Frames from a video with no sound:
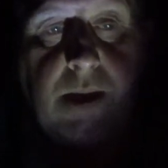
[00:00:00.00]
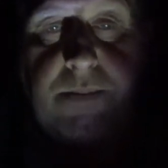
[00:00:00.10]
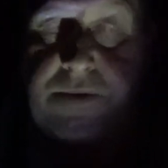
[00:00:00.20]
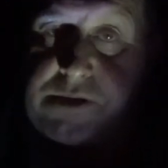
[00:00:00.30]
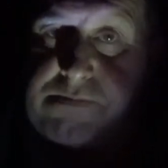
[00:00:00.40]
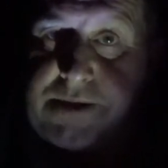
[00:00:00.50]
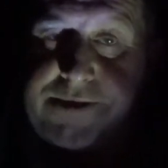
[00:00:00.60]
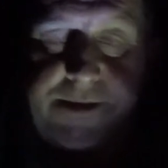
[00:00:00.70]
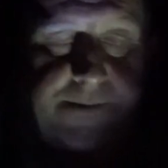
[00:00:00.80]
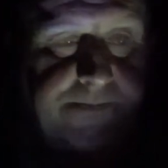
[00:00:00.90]
But it doesn't
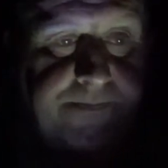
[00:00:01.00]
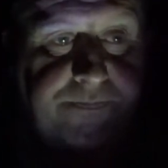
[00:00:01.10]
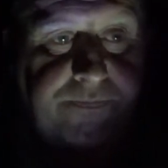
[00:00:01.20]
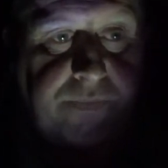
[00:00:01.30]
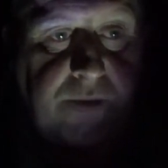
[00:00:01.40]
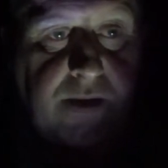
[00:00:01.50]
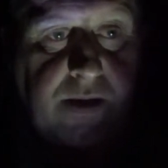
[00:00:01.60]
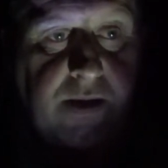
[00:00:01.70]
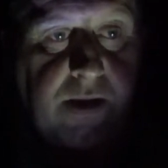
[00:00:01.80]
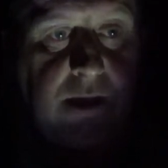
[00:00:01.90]
matter
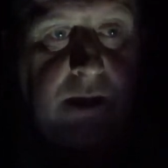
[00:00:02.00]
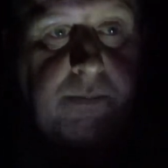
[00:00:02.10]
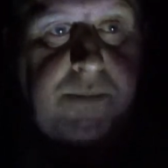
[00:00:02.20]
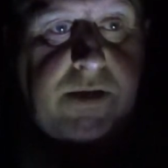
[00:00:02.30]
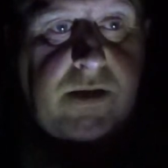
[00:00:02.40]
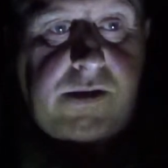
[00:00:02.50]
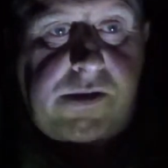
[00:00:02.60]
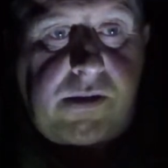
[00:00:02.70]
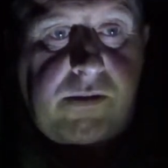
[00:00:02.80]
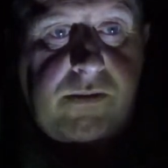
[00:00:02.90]

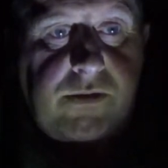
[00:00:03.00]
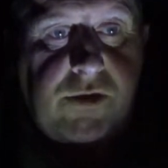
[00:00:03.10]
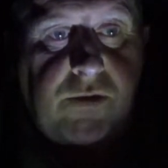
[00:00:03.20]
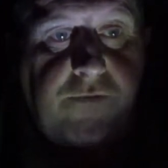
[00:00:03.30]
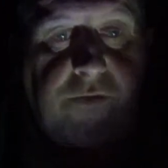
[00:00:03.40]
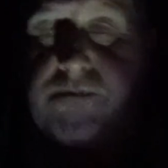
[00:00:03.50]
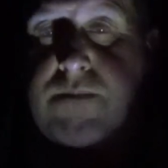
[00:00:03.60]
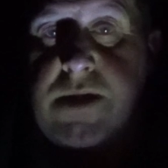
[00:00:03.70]
because during, from my